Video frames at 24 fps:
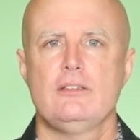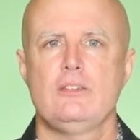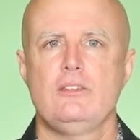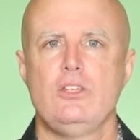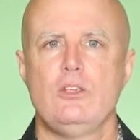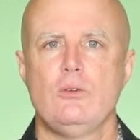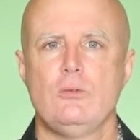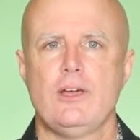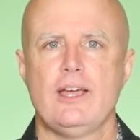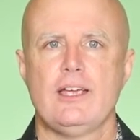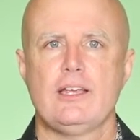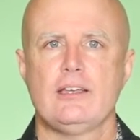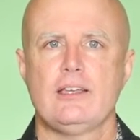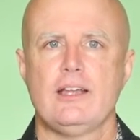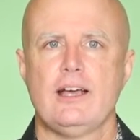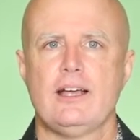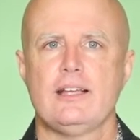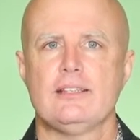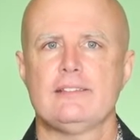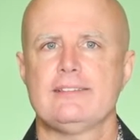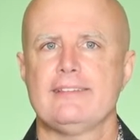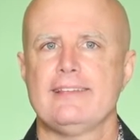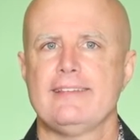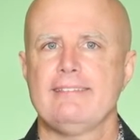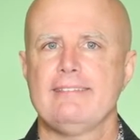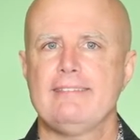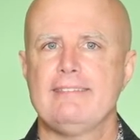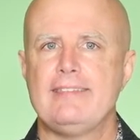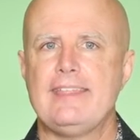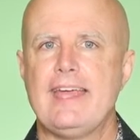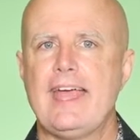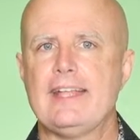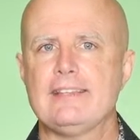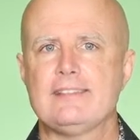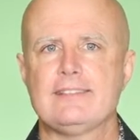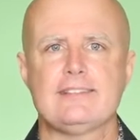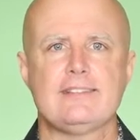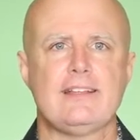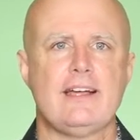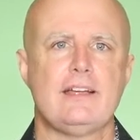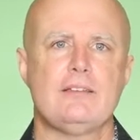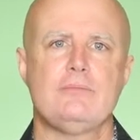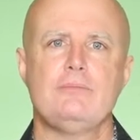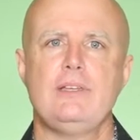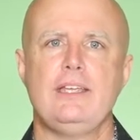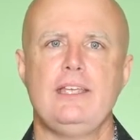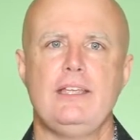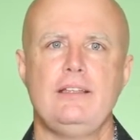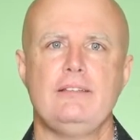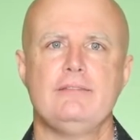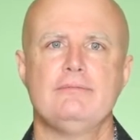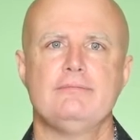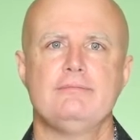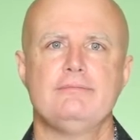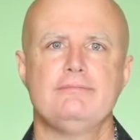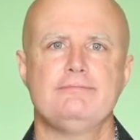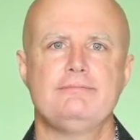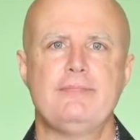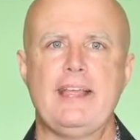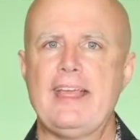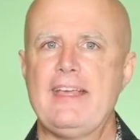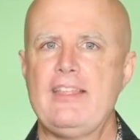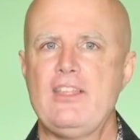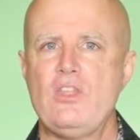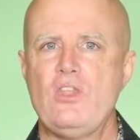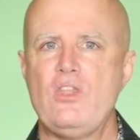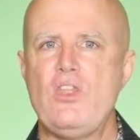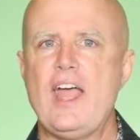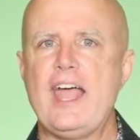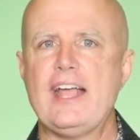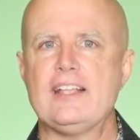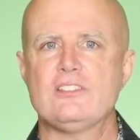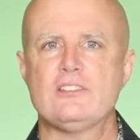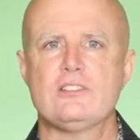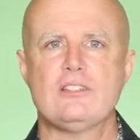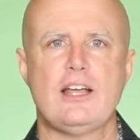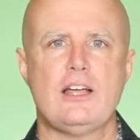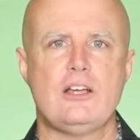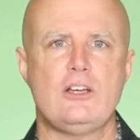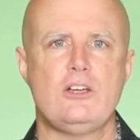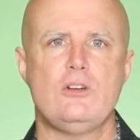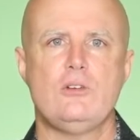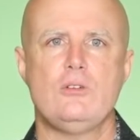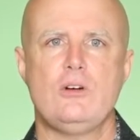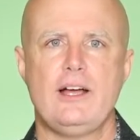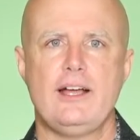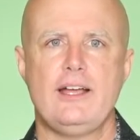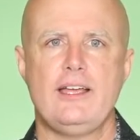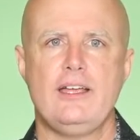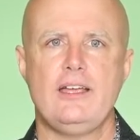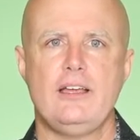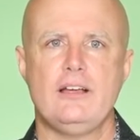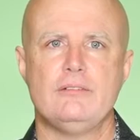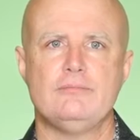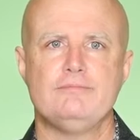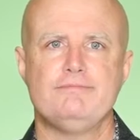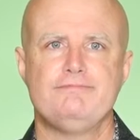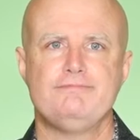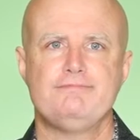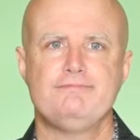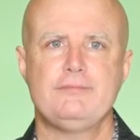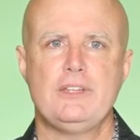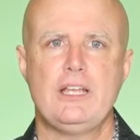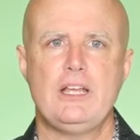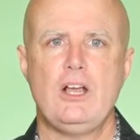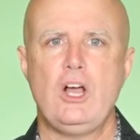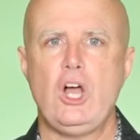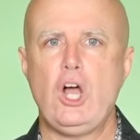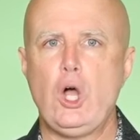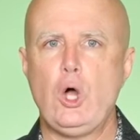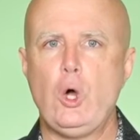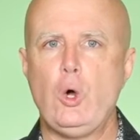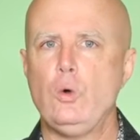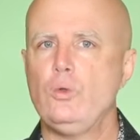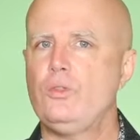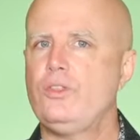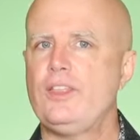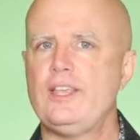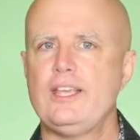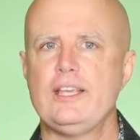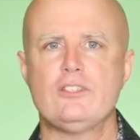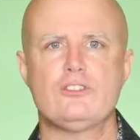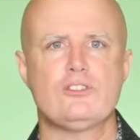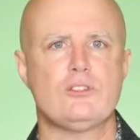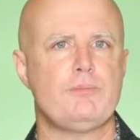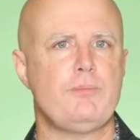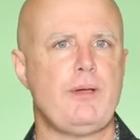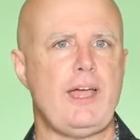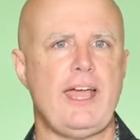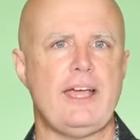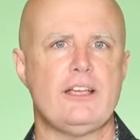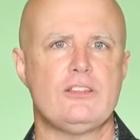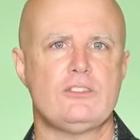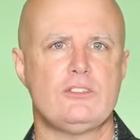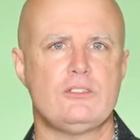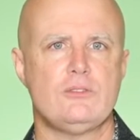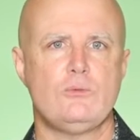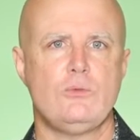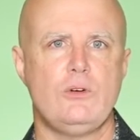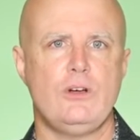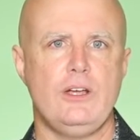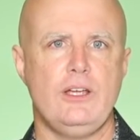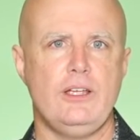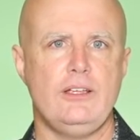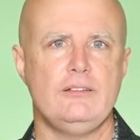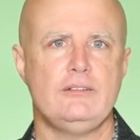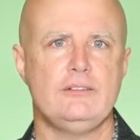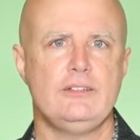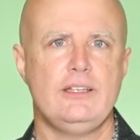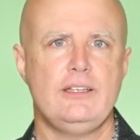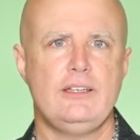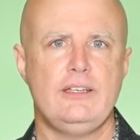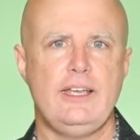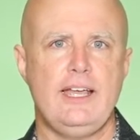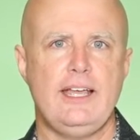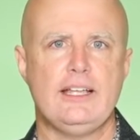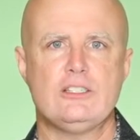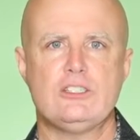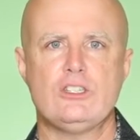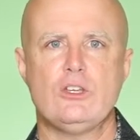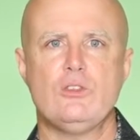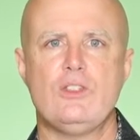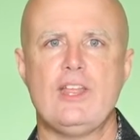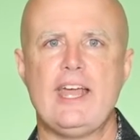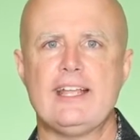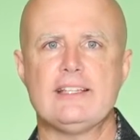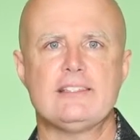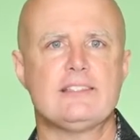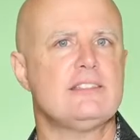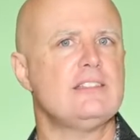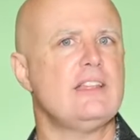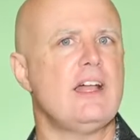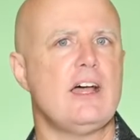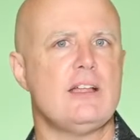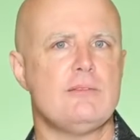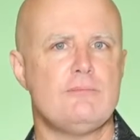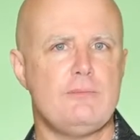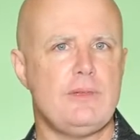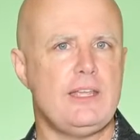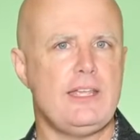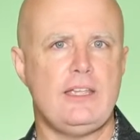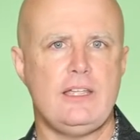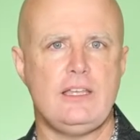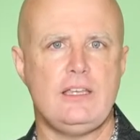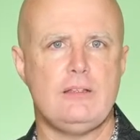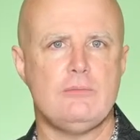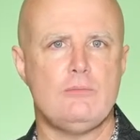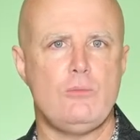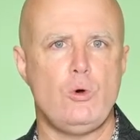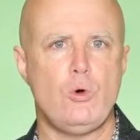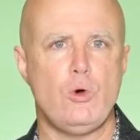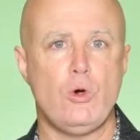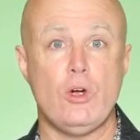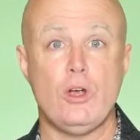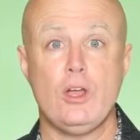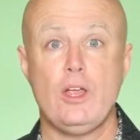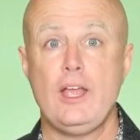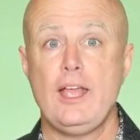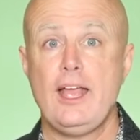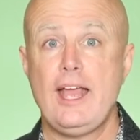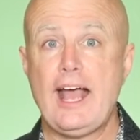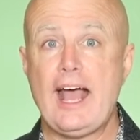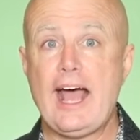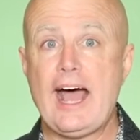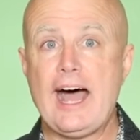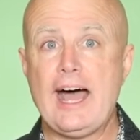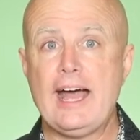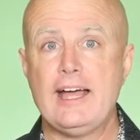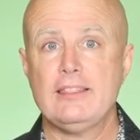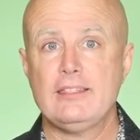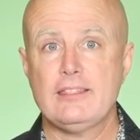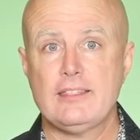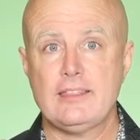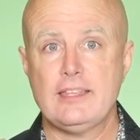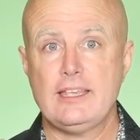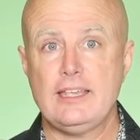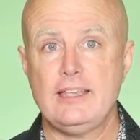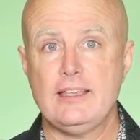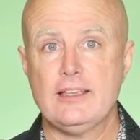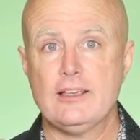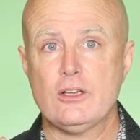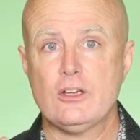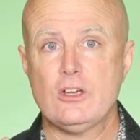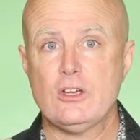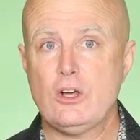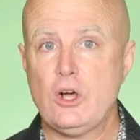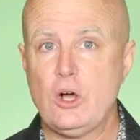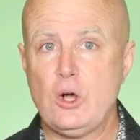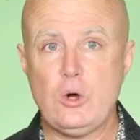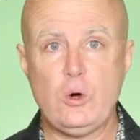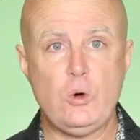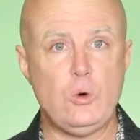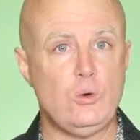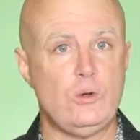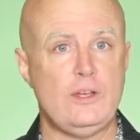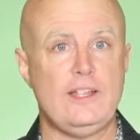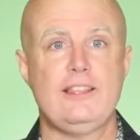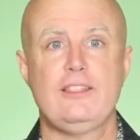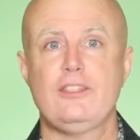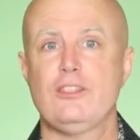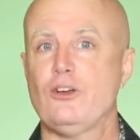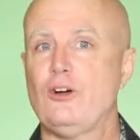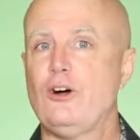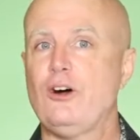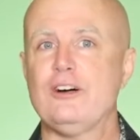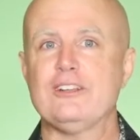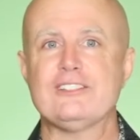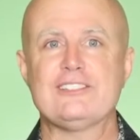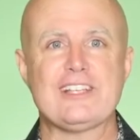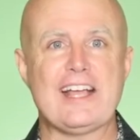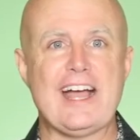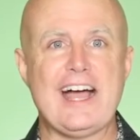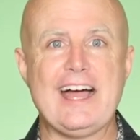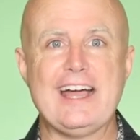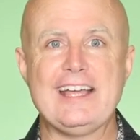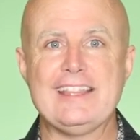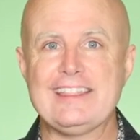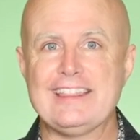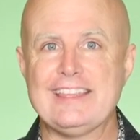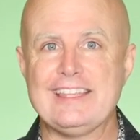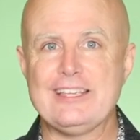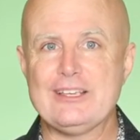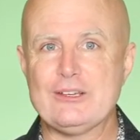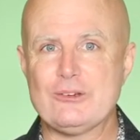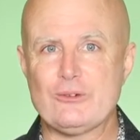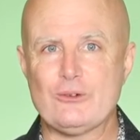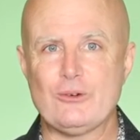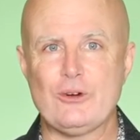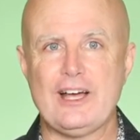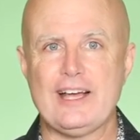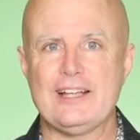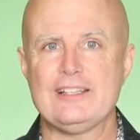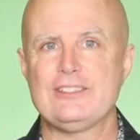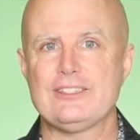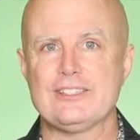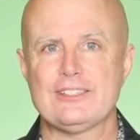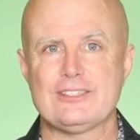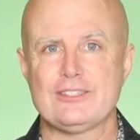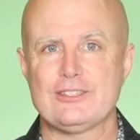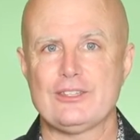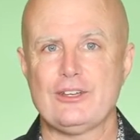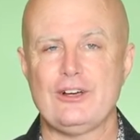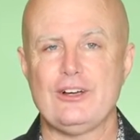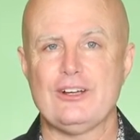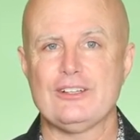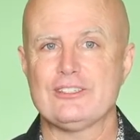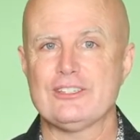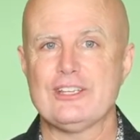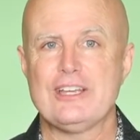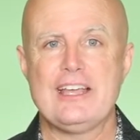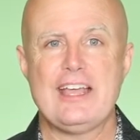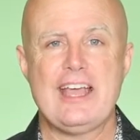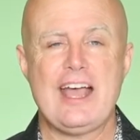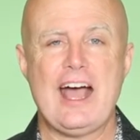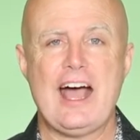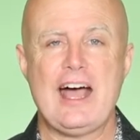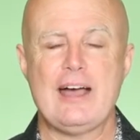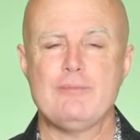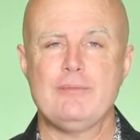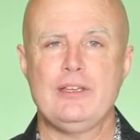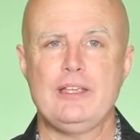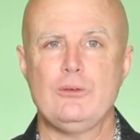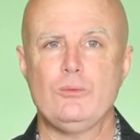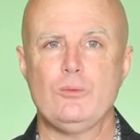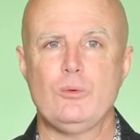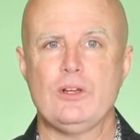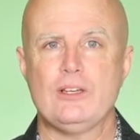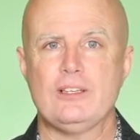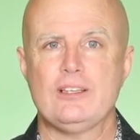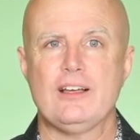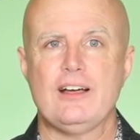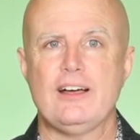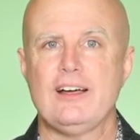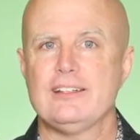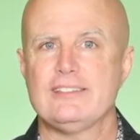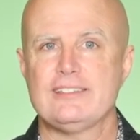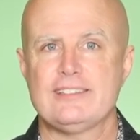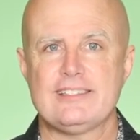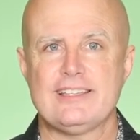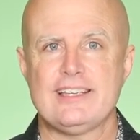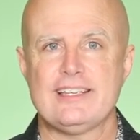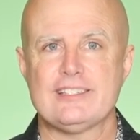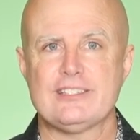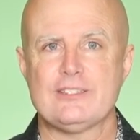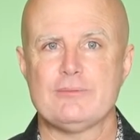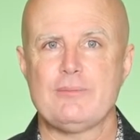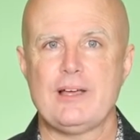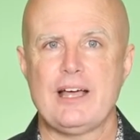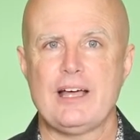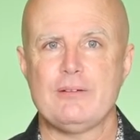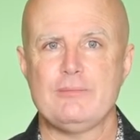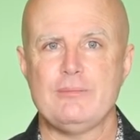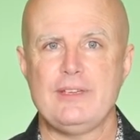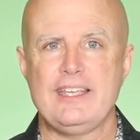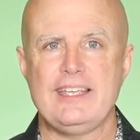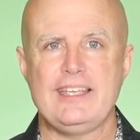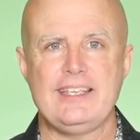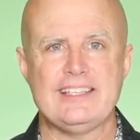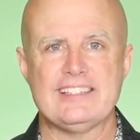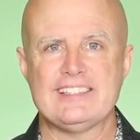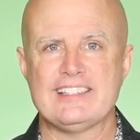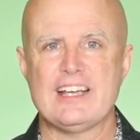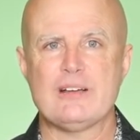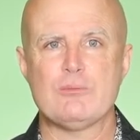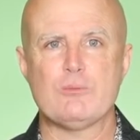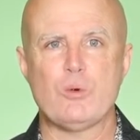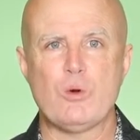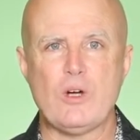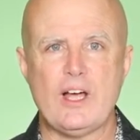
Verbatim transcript: You recognize that's not me. That's not who I am. Old things are passed away and so that's not me anymore. I think holy thoughts. I think righteous thoughts. I mean, what God says about me is I'm